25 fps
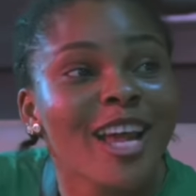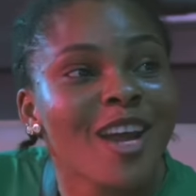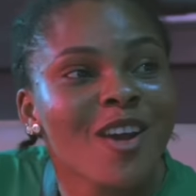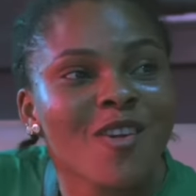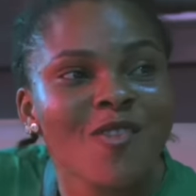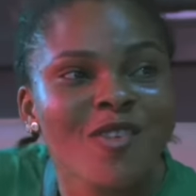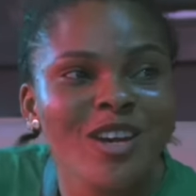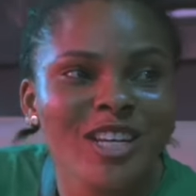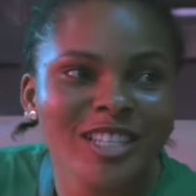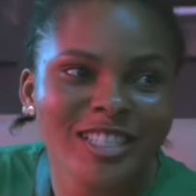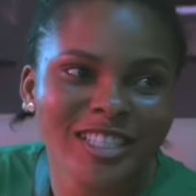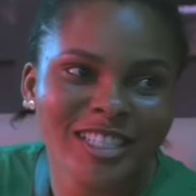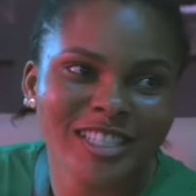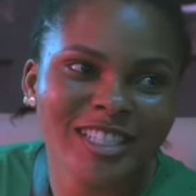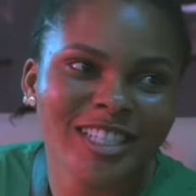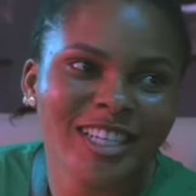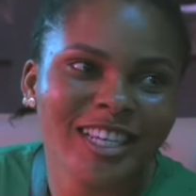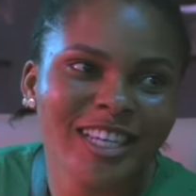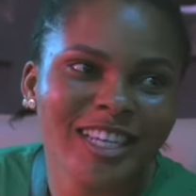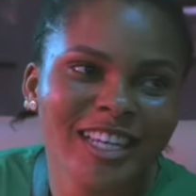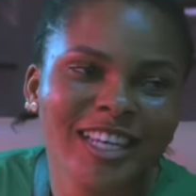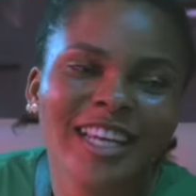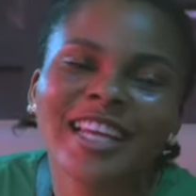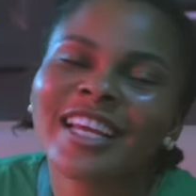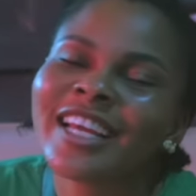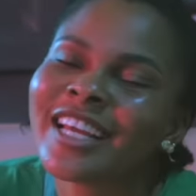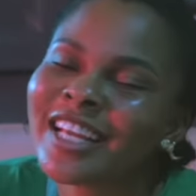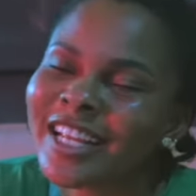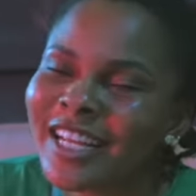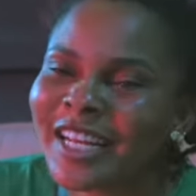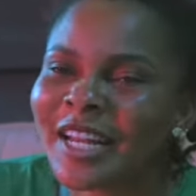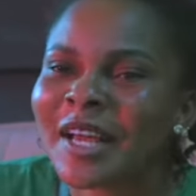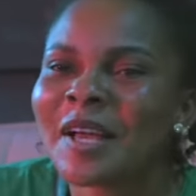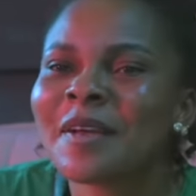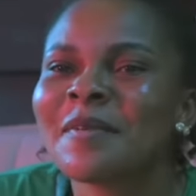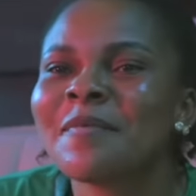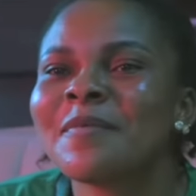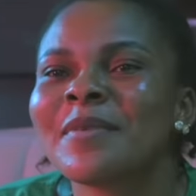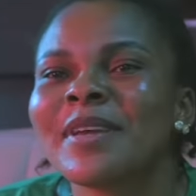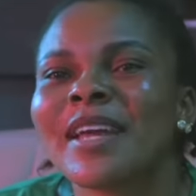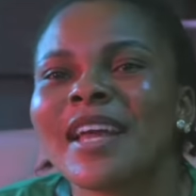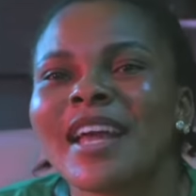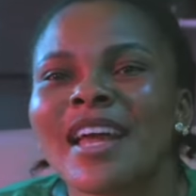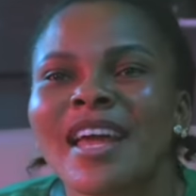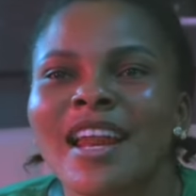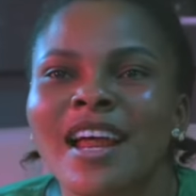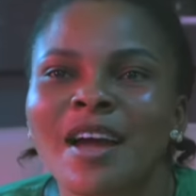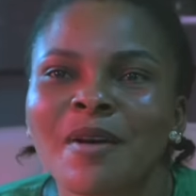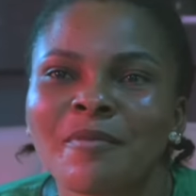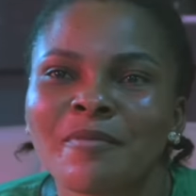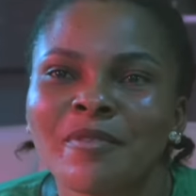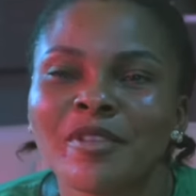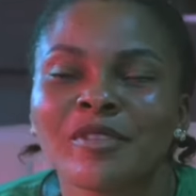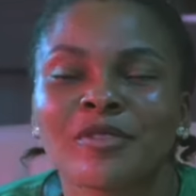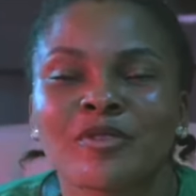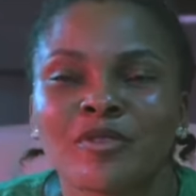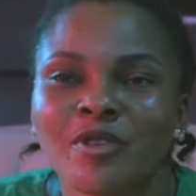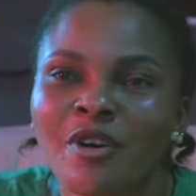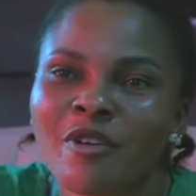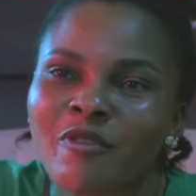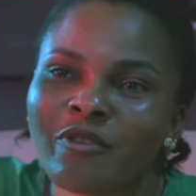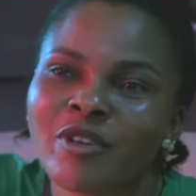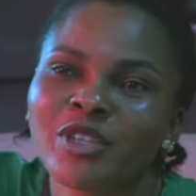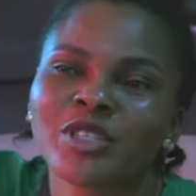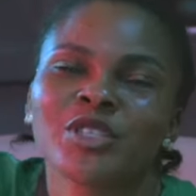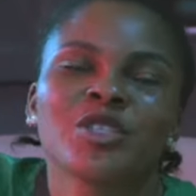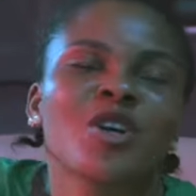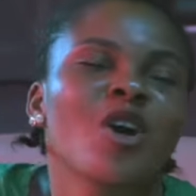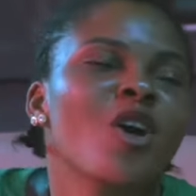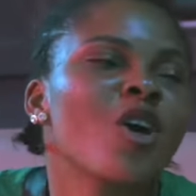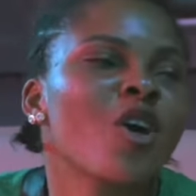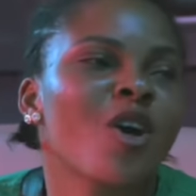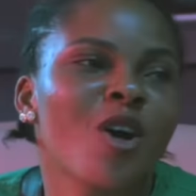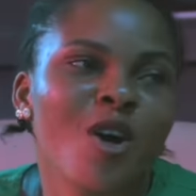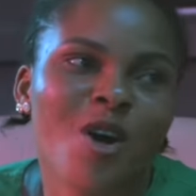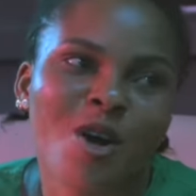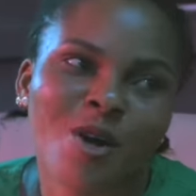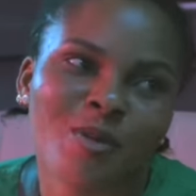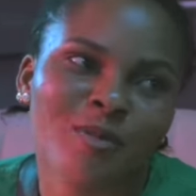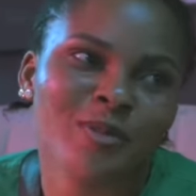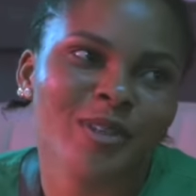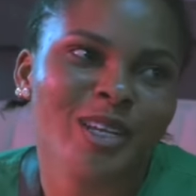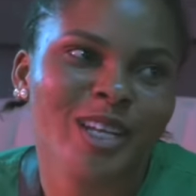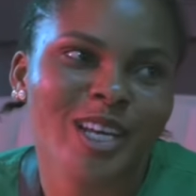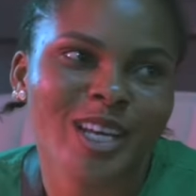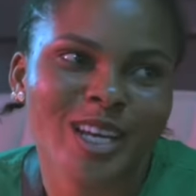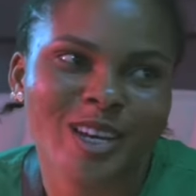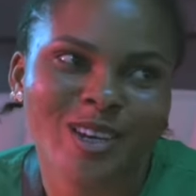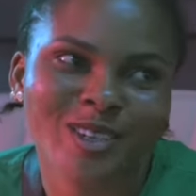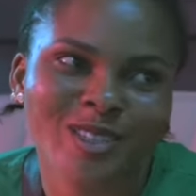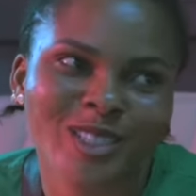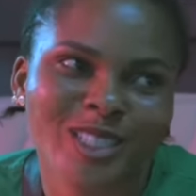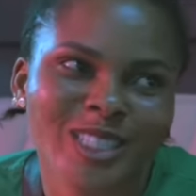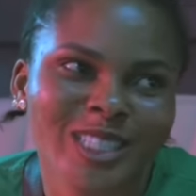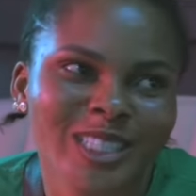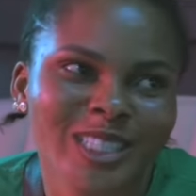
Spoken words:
girl, what you say? Now me, Ella, me, two of us can't come Lagos.